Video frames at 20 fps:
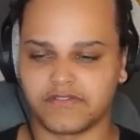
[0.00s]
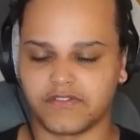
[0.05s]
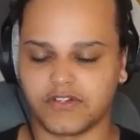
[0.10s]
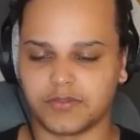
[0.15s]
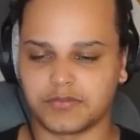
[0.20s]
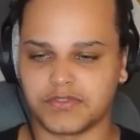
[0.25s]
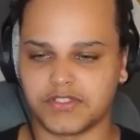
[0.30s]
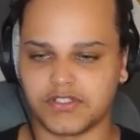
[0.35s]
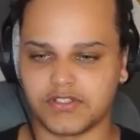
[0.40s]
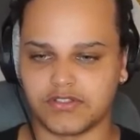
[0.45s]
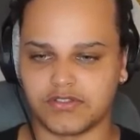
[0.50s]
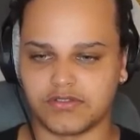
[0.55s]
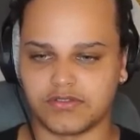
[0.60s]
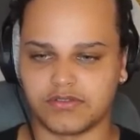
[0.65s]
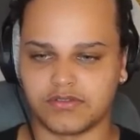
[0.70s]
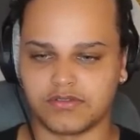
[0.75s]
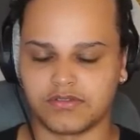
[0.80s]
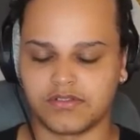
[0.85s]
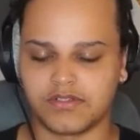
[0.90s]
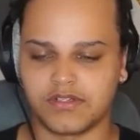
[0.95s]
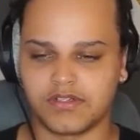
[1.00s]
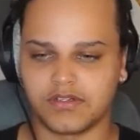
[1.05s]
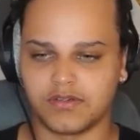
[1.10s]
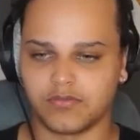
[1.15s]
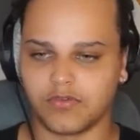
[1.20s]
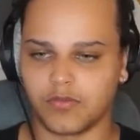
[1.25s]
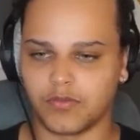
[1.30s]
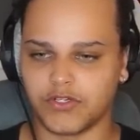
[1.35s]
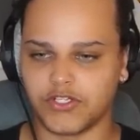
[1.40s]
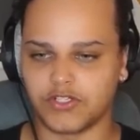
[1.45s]
up to you
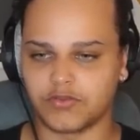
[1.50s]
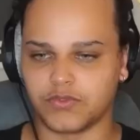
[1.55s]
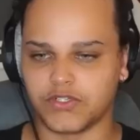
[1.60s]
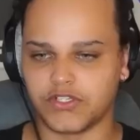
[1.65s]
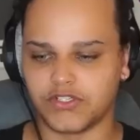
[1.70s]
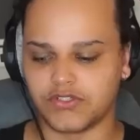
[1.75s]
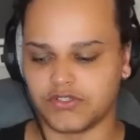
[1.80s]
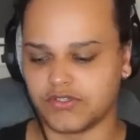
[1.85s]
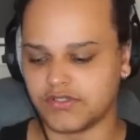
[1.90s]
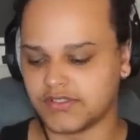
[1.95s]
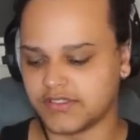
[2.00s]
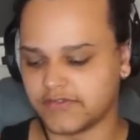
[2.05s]
what one you want to use.